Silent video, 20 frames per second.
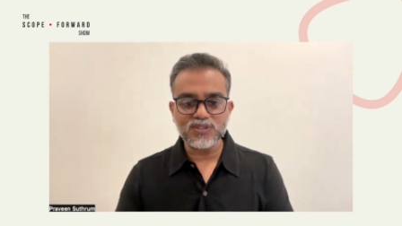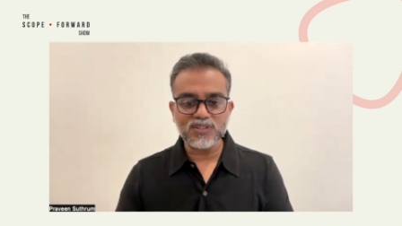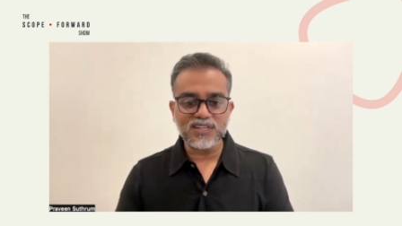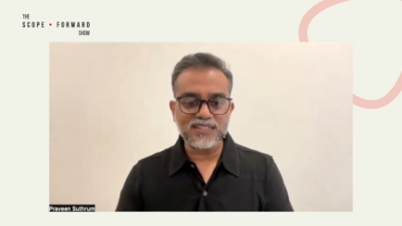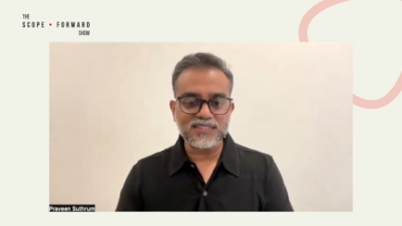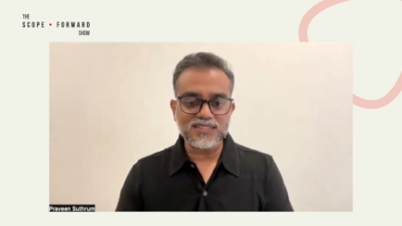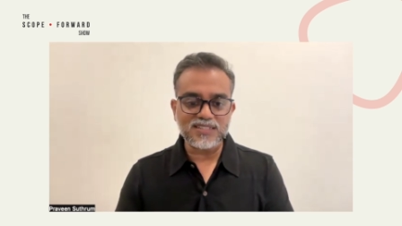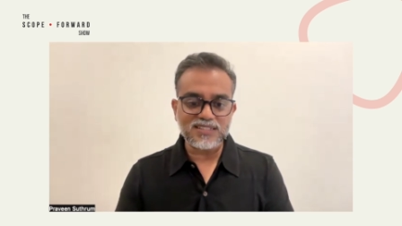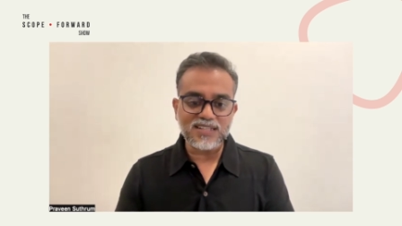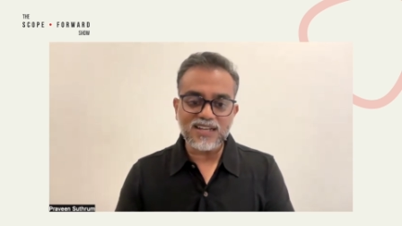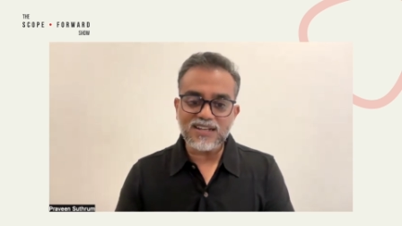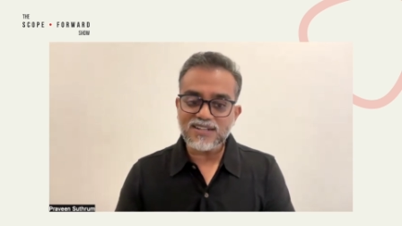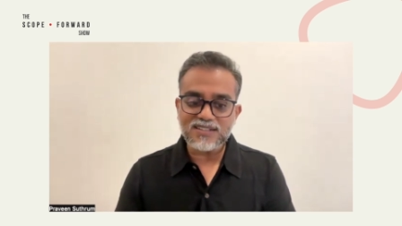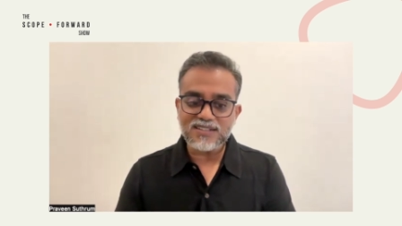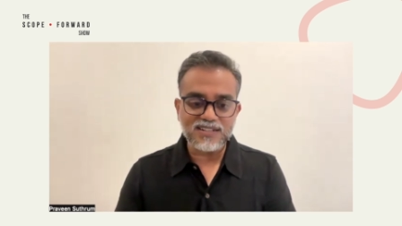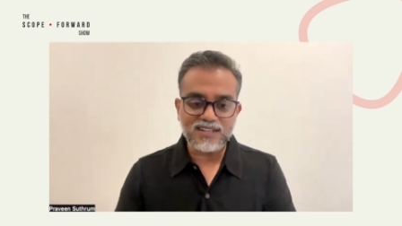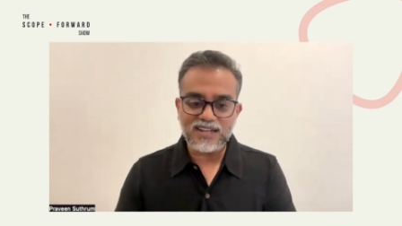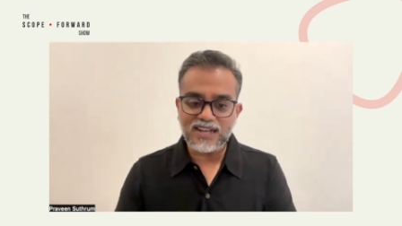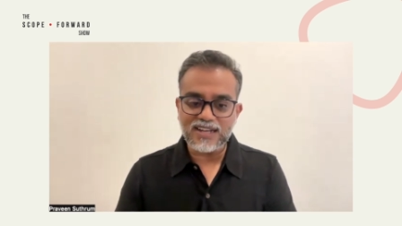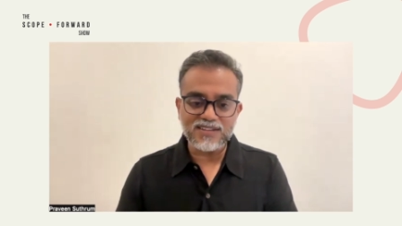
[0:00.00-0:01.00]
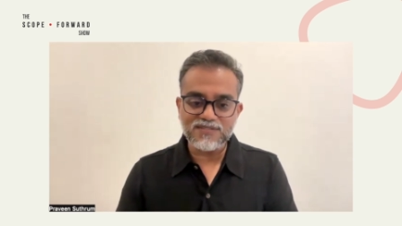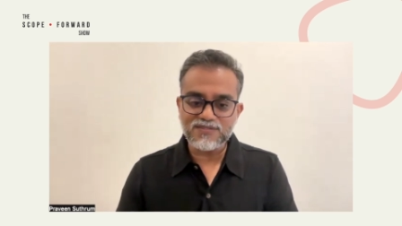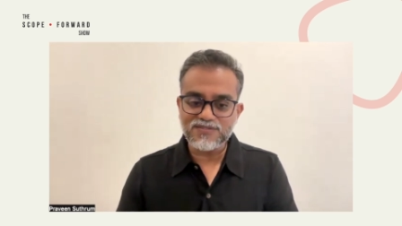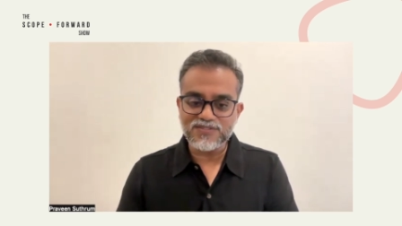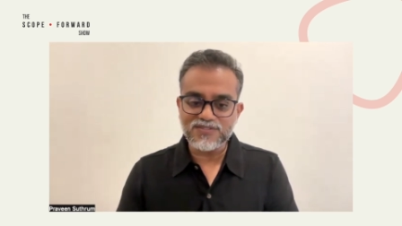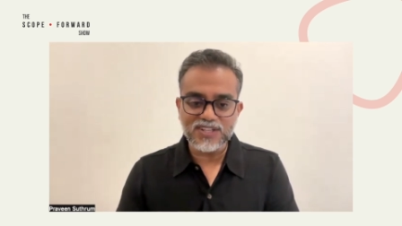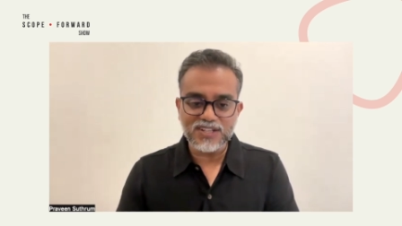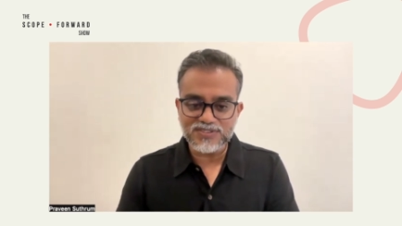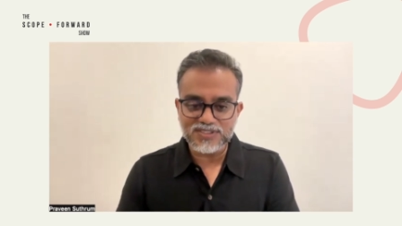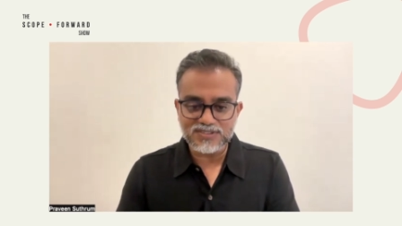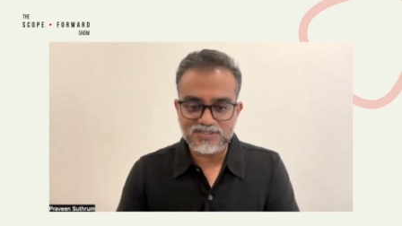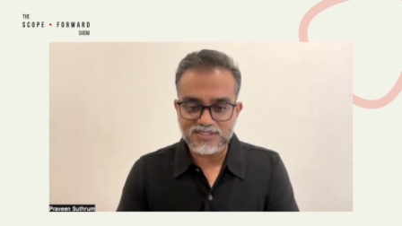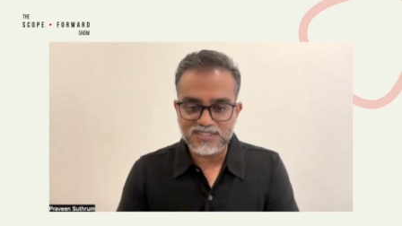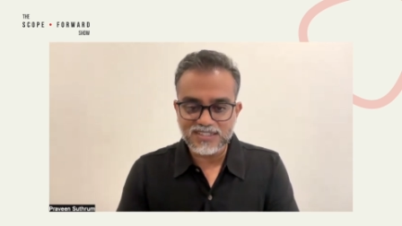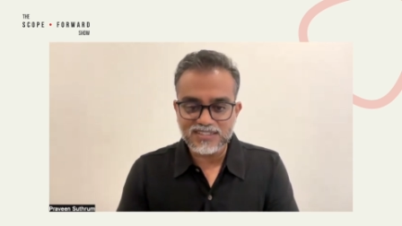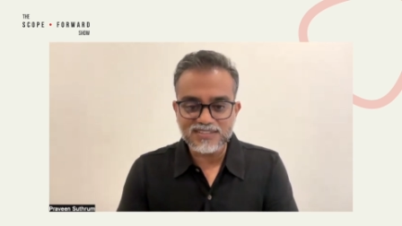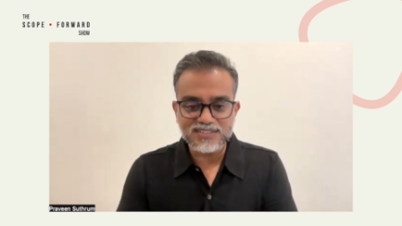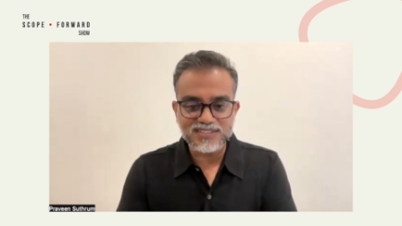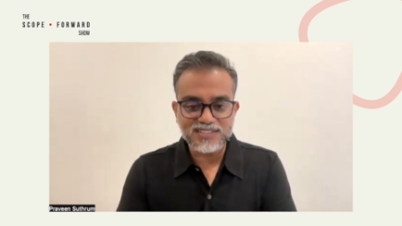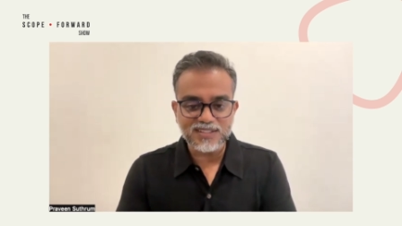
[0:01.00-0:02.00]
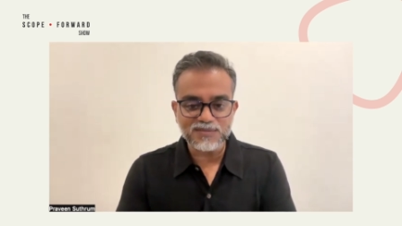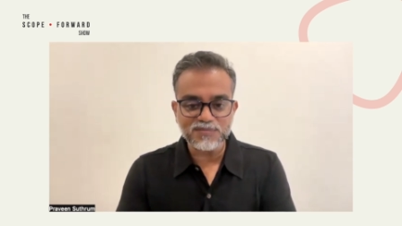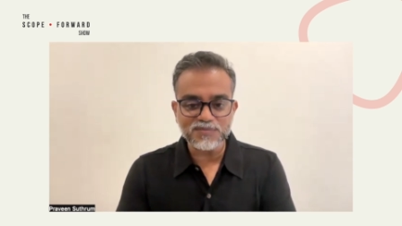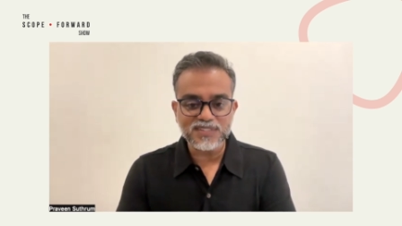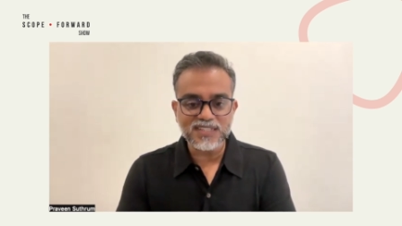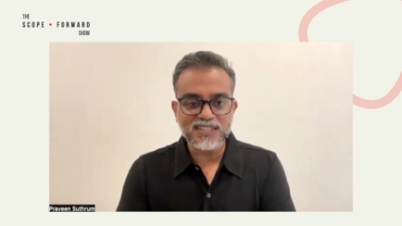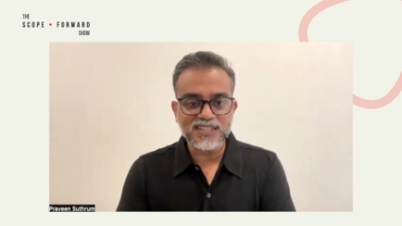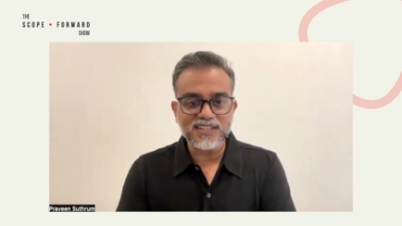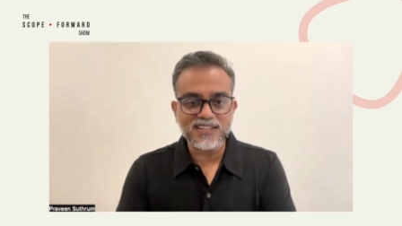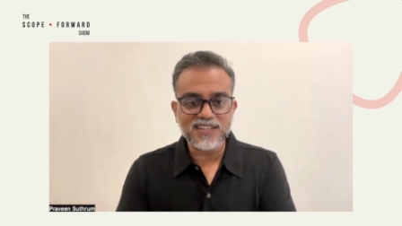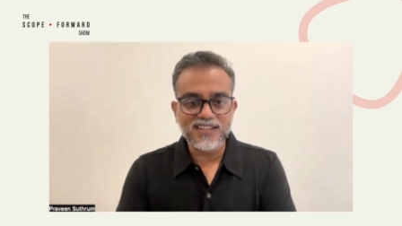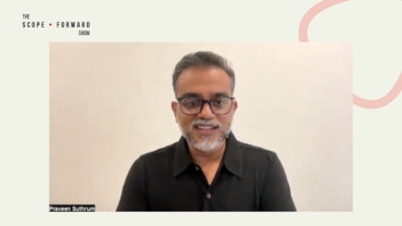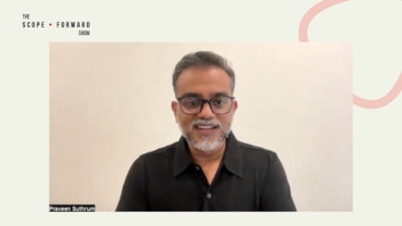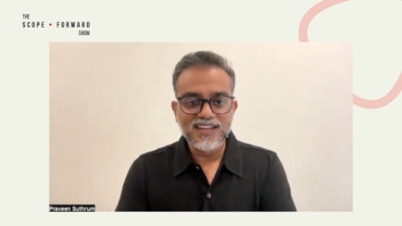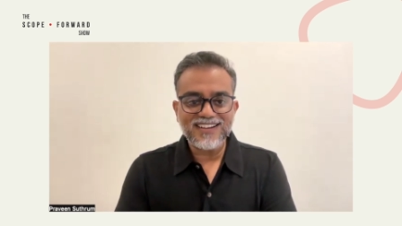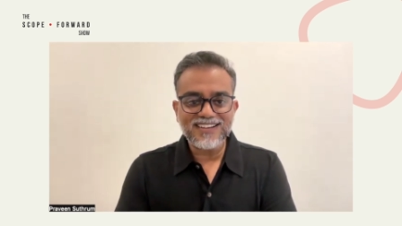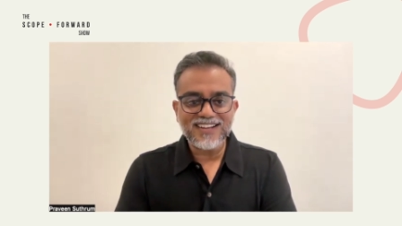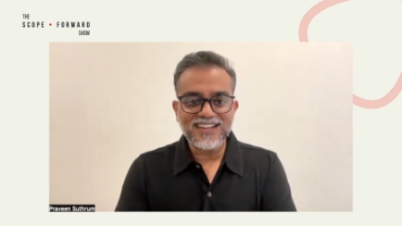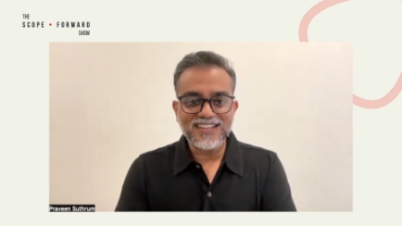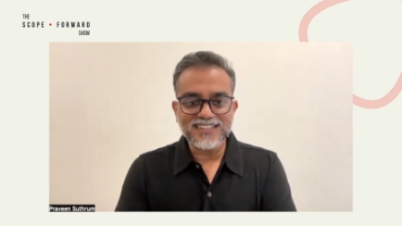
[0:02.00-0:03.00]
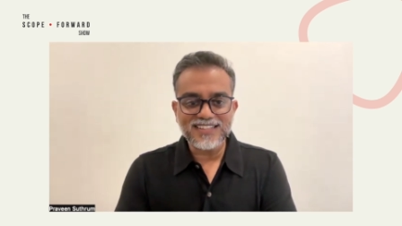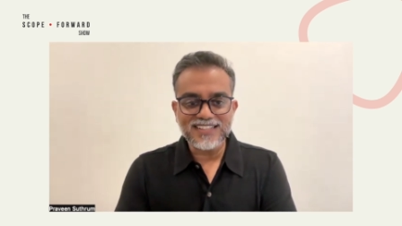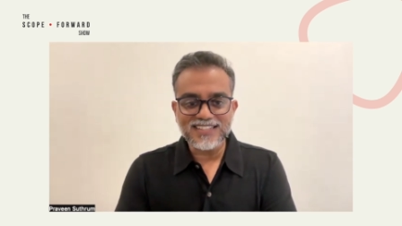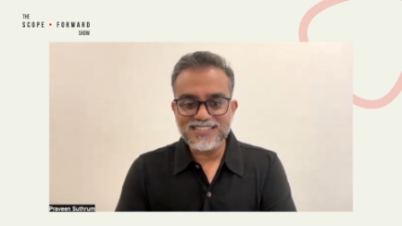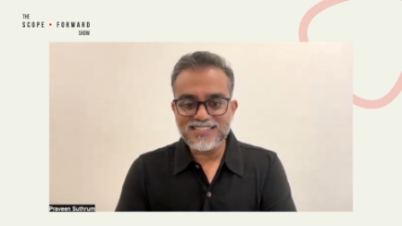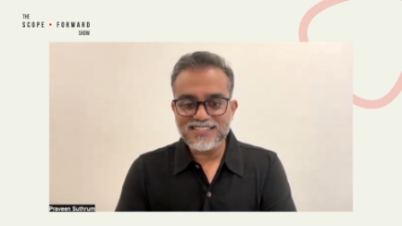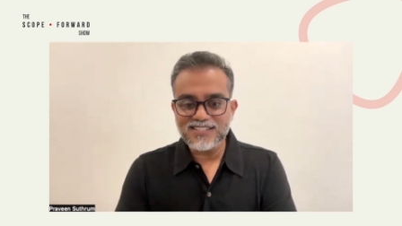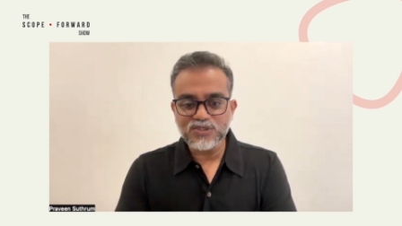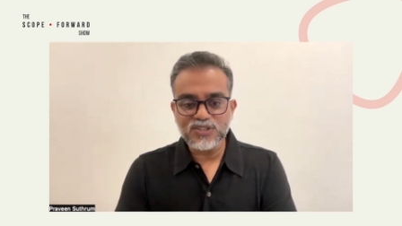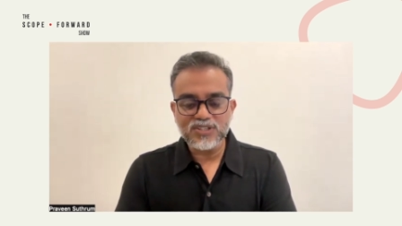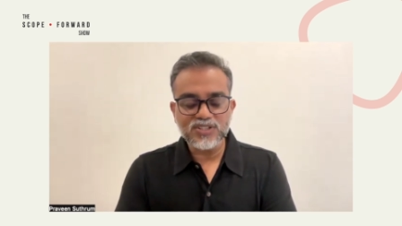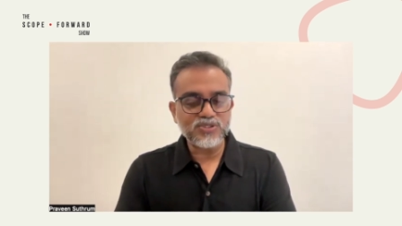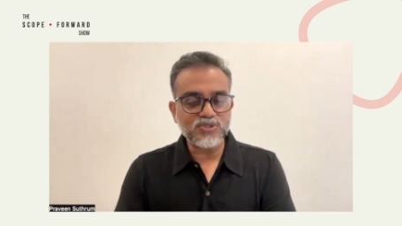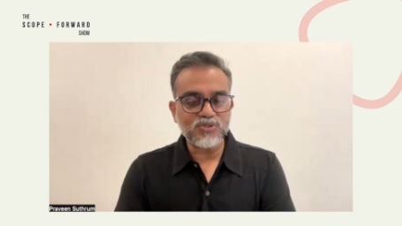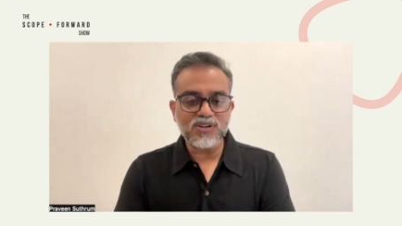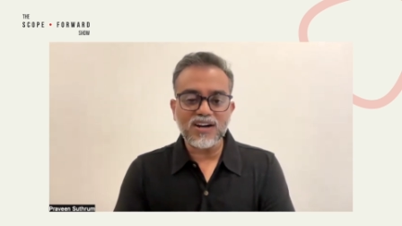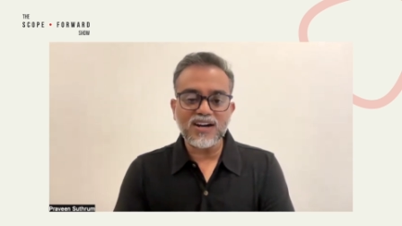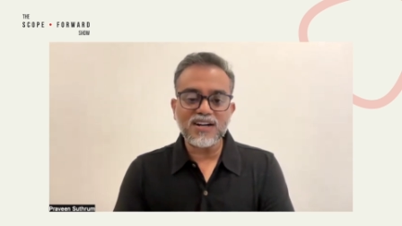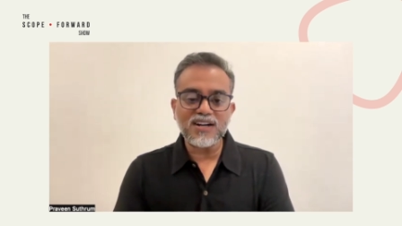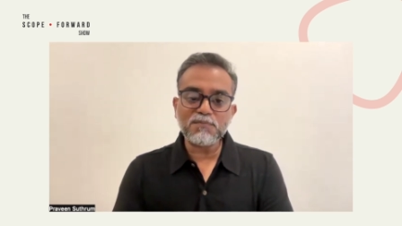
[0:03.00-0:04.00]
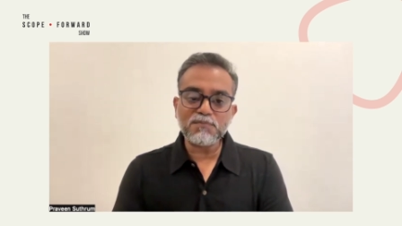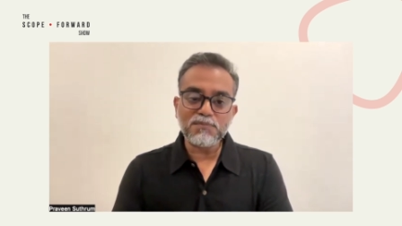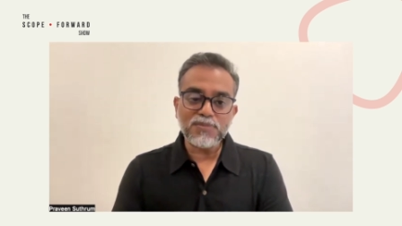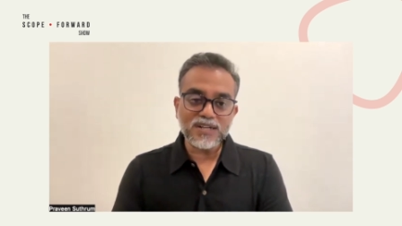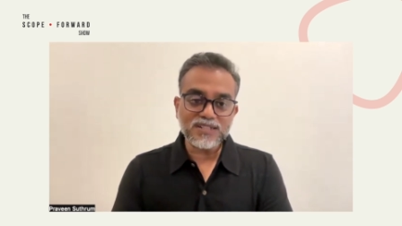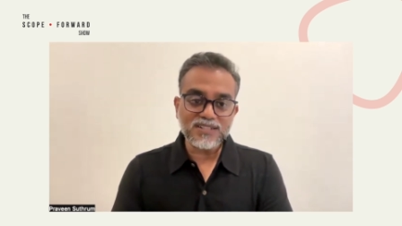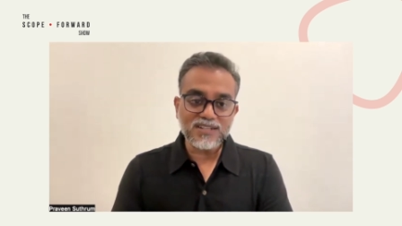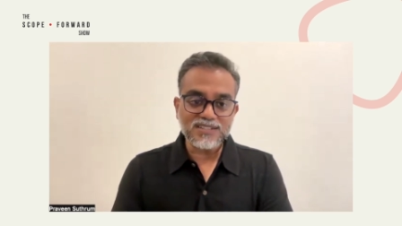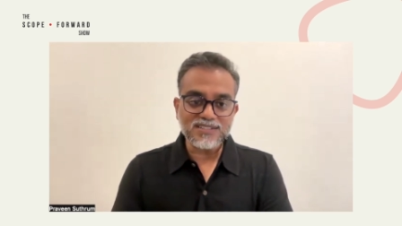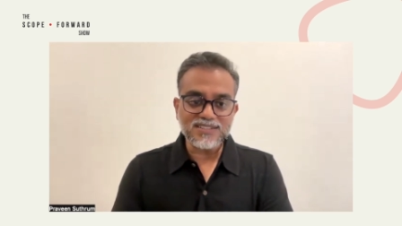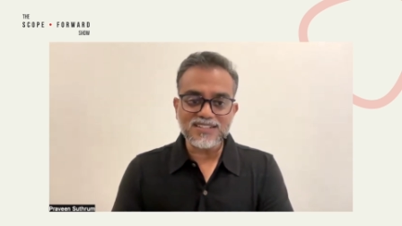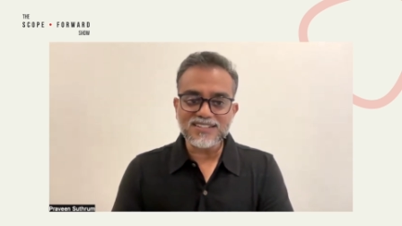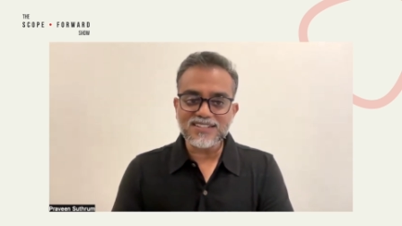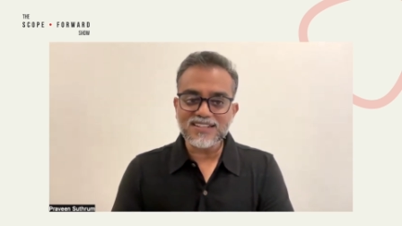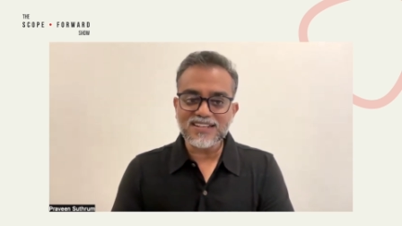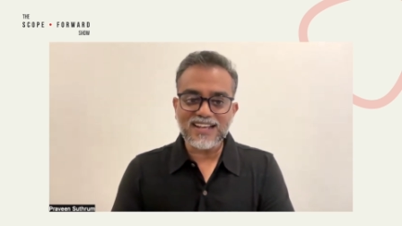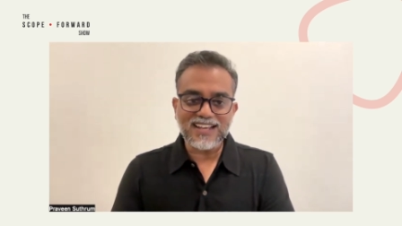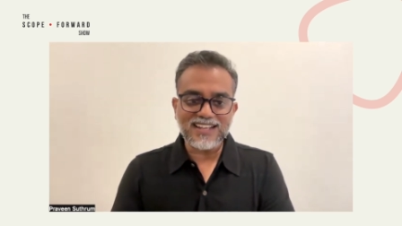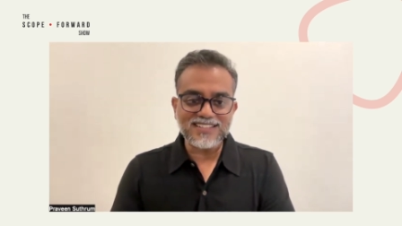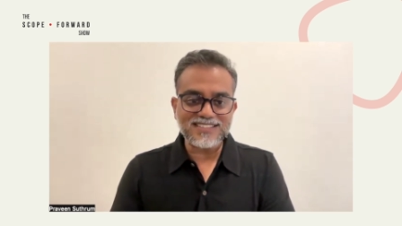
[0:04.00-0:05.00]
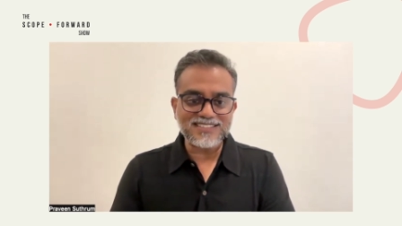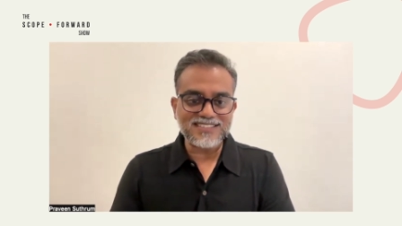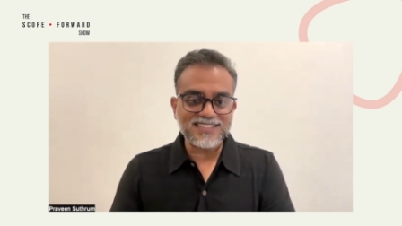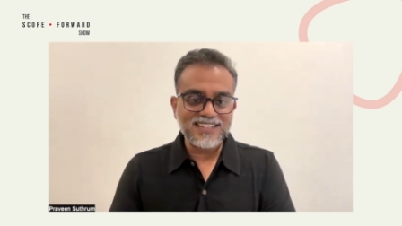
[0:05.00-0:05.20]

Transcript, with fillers: Like, yeah, I've never written something like this. You, you can't bucket it as,